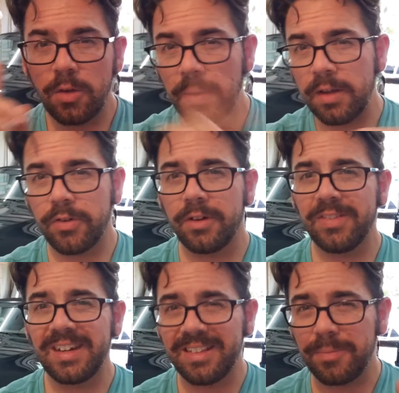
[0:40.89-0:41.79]
You may have
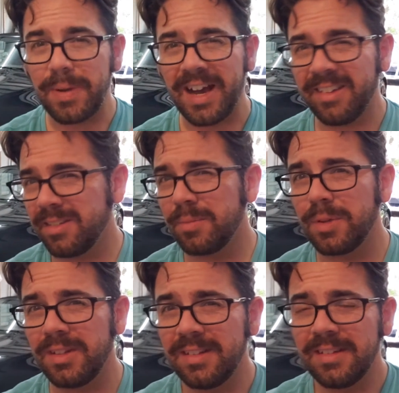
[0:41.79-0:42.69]
heard that it's
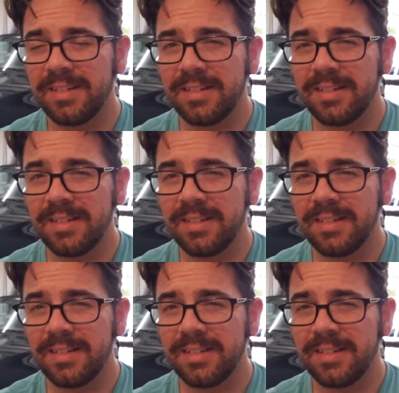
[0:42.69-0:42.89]
possible